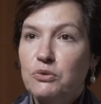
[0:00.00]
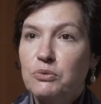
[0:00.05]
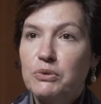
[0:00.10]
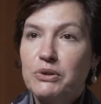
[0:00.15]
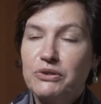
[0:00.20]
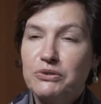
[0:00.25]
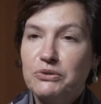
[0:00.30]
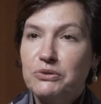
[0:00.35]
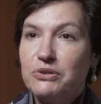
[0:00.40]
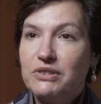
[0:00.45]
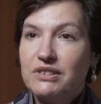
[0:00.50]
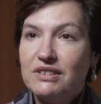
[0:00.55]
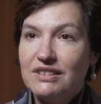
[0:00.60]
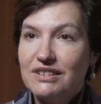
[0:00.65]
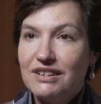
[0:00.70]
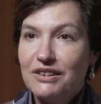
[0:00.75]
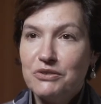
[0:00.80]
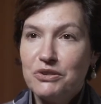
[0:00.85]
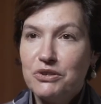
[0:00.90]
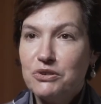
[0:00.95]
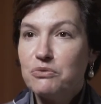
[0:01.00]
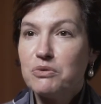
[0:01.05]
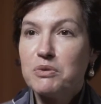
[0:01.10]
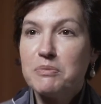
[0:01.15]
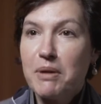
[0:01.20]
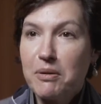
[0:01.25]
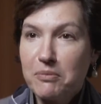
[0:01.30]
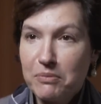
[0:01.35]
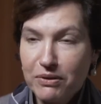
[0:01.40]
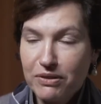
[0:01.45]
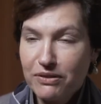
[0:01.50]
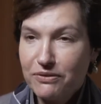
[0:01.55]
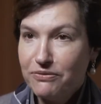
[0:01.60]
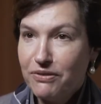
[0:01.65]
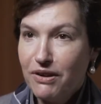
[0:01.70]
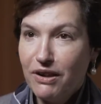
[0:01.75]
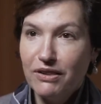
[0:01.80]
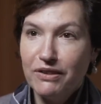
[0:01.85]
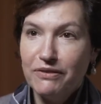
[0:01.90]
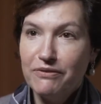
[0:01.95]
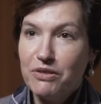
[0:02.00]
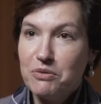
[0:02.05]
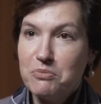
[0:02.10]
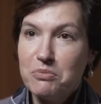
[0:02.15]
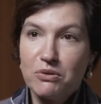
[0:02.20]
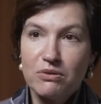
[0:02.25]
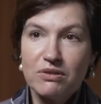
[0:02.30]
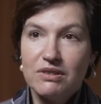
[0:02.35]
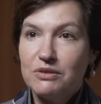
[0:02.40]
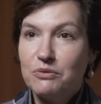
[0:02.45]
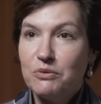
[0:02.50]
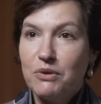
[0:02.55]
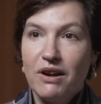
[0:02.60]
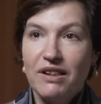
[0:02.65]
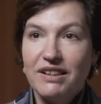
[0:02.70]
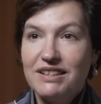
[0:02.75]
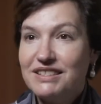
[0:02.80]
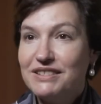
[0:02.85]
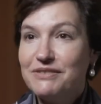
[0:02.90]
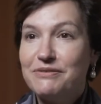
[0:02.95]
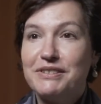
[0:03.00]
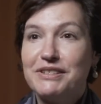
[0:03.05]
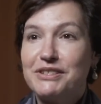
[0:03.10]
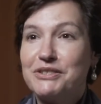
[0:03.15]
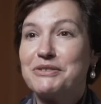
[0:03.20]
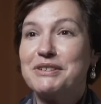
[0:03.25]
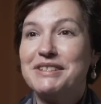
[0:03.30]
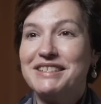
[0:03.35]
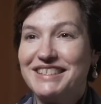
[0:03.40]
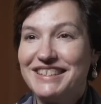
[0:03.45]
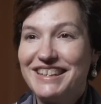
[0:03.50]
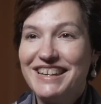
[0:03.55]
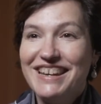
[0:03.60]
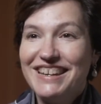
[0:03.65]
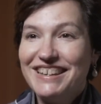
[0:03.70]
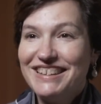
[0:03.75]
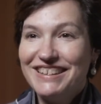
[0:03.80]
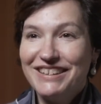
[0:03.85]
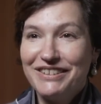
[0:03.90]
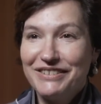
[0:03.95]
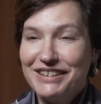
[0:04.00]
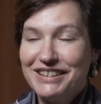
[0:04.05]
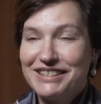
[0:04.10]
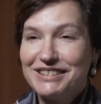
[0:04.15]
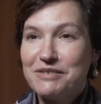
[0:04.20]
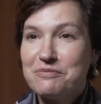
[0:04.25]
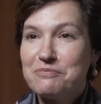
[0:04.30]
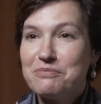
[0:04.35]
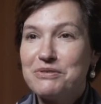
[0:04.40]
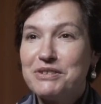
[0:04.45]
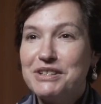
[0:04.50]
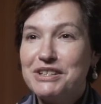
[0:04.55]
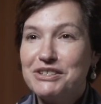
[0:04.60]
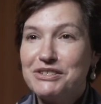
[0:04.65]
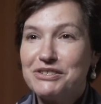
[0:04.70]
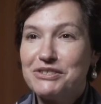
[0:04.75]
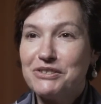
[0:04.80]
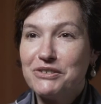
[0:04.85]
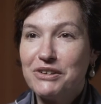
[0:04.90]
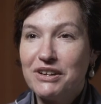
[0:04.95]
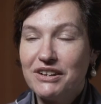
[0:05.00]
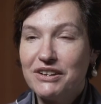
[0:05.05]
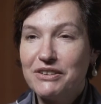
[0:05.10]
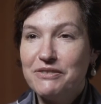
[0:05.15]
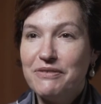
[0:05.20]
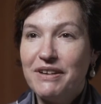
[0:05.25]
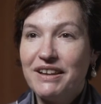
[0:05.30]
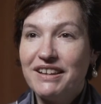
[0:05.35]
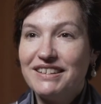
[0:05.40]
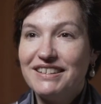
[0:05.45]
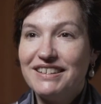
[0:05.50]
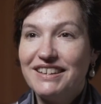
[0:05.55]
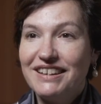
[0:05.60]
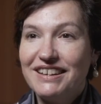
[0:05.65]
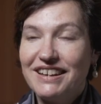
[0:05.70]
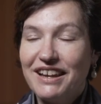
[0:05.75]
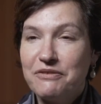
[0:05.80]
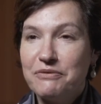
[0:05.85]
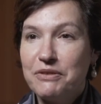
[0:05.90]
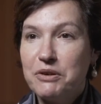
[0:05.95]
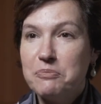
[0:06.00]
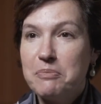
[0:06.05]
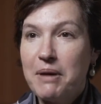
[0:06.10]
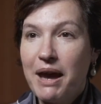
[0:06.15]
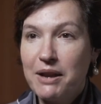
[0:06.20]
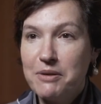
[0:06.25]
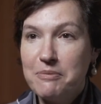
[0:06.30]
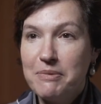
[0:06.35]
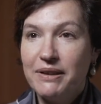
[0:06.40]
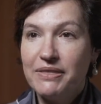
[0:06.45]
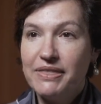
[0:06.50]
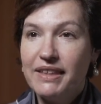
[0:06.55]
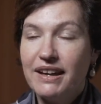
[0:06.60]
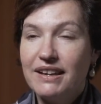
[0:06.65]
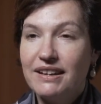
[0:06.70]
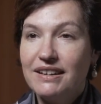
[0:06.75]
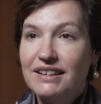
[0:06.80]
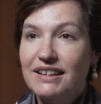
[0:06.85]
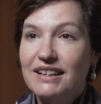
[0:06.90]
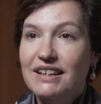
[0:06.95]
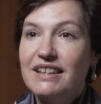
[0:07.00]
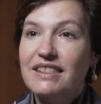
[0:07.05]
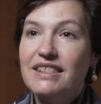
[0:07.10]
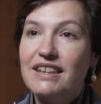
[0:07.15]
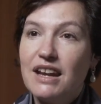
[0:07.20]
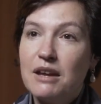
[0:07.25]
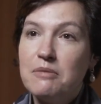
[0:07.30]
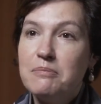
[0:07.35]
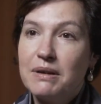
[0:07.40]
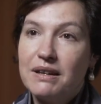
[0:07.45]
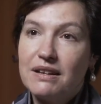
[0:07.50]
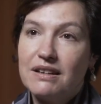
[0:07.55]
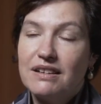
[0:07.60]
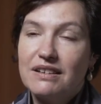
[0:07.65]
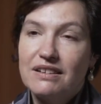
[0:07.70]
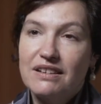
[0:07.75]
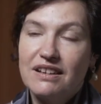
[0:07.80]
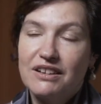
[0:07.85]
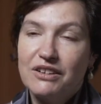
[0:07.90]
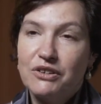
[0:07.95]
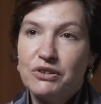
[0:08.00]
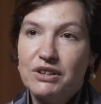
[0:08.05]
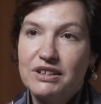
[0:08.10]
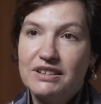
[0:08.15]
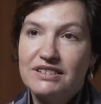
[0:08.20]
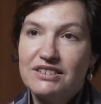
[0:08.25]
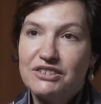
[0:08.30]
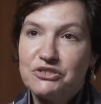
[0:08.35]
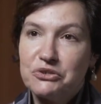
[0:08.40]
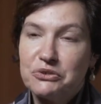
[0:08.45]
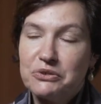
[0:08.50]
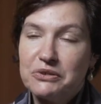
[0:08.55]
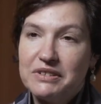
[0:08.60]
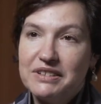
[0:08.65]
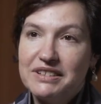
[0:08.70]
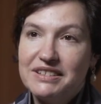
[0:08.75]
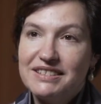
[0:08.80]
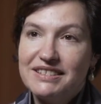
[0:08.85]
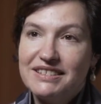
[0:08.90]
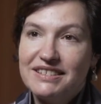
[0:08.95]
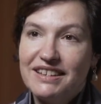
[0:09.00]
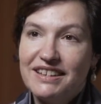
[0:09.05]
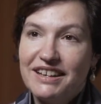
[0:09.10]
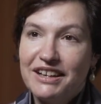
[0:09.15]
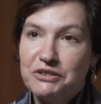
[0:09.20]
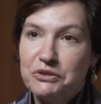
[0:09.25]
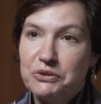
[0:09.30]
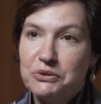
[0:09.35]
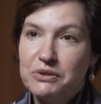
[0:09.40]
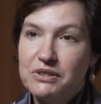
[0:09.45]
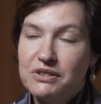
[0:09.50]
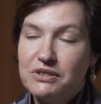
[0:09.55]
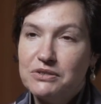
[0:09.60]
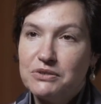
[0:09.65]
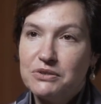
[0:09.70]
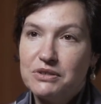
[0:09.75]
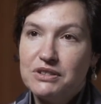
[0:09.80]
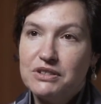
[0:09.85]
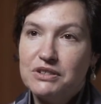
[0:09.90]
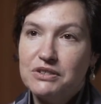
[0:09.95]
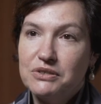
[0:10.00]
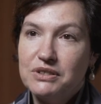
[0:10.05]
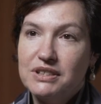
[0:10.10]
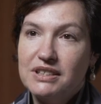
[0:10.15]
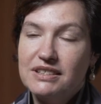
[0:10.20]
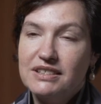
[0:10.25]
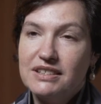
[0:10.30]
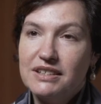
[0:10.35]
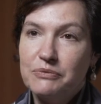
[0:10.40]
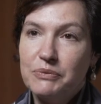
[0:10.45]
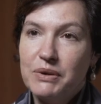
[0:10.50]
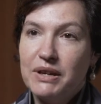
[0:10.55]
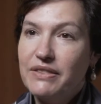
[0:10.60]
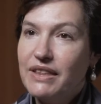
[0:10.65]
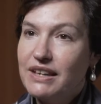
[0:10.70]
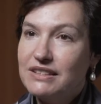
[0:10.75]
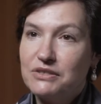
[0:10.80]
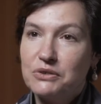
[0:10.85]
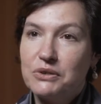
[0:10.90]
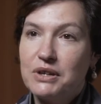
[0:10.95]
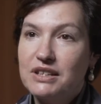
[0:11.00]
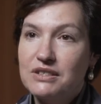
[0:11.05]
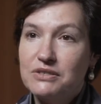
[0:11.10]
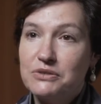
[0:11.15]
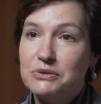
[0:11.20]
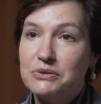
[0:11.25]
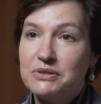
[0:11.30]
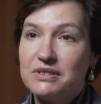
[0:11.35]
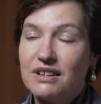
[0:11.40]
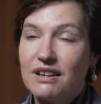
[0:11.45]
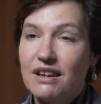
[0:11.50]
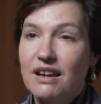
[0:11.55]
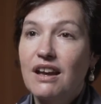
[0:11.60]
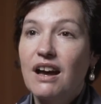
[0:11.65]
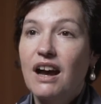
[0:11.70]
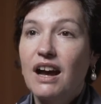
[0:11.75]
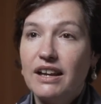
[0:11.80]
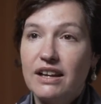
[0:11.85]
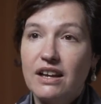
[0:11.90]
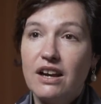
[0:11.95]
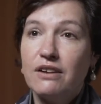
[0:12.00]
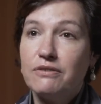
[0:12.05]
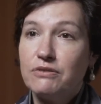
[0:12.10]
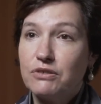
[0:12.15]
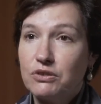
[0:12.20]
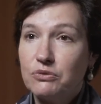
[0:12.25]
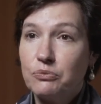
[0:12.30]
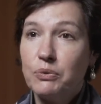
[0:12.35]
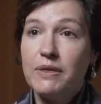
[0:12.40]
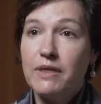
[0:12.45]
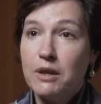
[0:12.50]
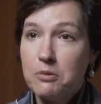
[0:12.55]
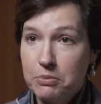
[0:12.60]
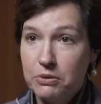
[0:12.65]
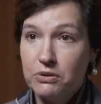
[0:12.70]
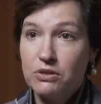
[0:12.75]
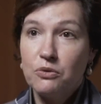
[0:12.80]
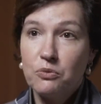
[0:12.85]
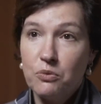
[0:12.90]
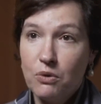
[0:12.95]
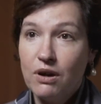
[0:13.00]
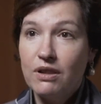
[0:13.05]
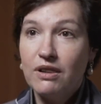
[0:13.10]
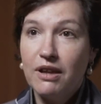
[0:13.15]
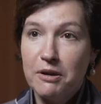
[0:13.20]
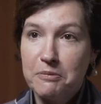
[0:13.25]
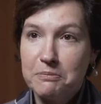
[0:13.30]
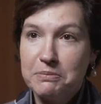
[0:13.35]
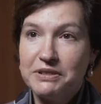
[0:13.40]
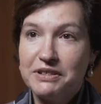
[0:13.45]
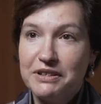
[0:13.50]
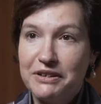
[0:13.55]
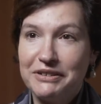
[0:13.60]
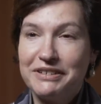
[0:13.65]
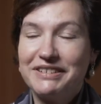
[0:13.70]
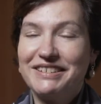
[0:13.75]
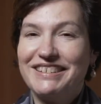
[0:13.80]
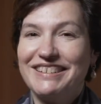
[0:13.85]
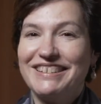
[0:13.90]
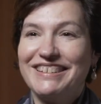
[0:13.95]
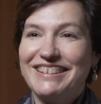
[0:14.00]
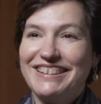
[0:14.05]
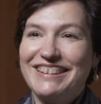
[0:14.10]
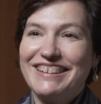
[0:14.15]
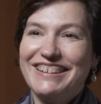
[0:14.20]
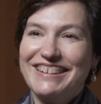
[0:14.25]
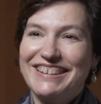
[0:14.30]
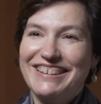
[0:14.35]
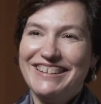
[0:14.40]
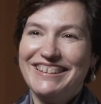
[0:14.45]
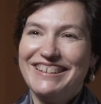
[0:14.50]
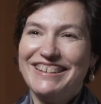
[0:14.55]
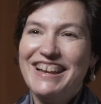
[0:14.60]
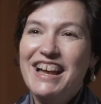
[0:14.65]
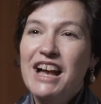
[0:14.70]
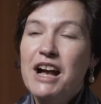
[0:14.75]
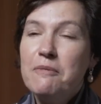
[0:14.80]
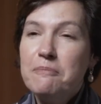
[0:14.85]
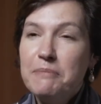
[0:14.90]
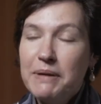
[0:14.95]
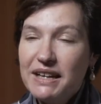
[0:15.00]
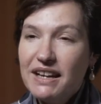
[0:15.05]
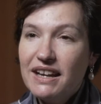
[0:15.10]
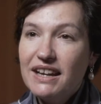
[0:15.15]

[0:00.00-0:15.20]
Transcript: well, Susan, you remember the fall of the Berlin Wall as if this was, like some prehistoric event, and I felt bad about that. Then I met a great journalist I told this story to, and he said, well, that's okay, Susan, I covered when they put the wall up, so. But,